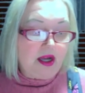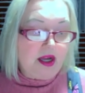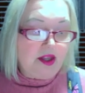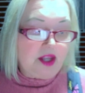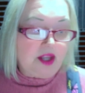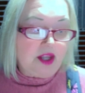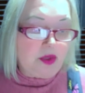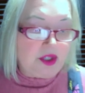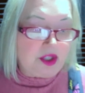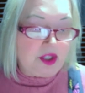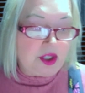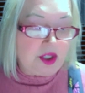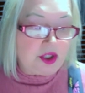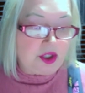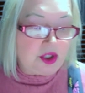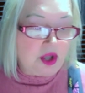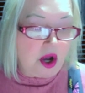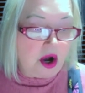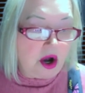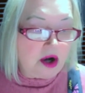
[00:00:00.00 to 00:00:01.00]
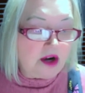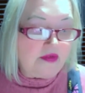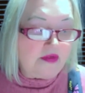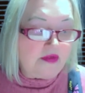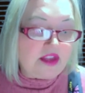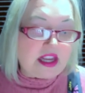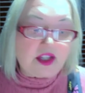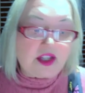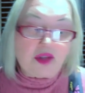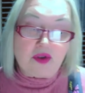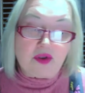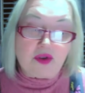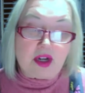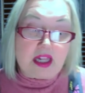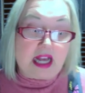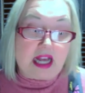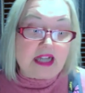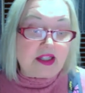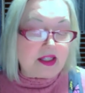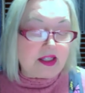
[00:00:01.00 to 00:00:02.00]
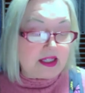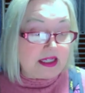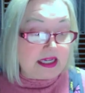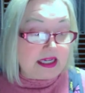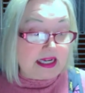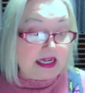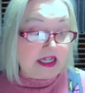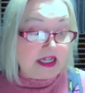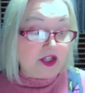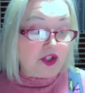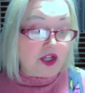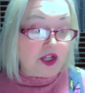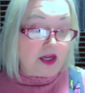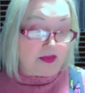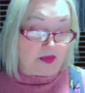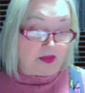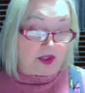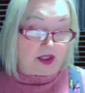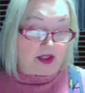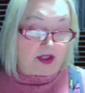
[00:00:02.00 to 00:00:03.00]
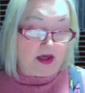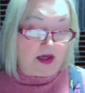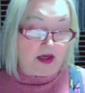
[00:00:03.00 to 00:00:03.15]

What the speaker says: There was the song of the Israelites in Egypt.